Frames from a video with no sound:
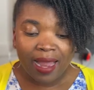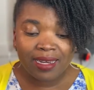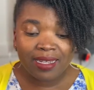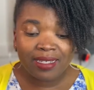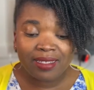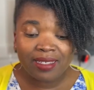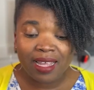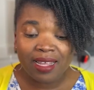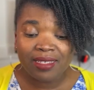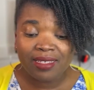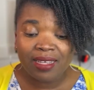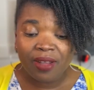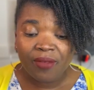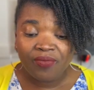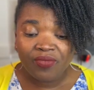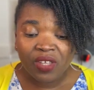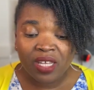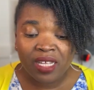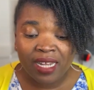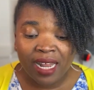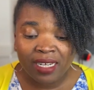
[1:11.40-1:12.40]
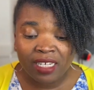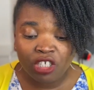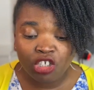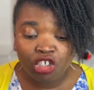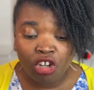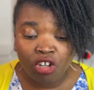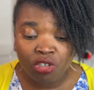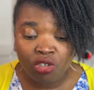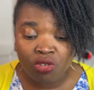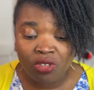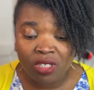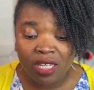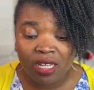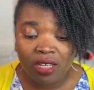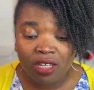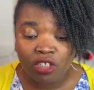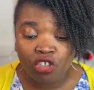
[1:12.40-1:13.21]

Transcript: it says, in addition to the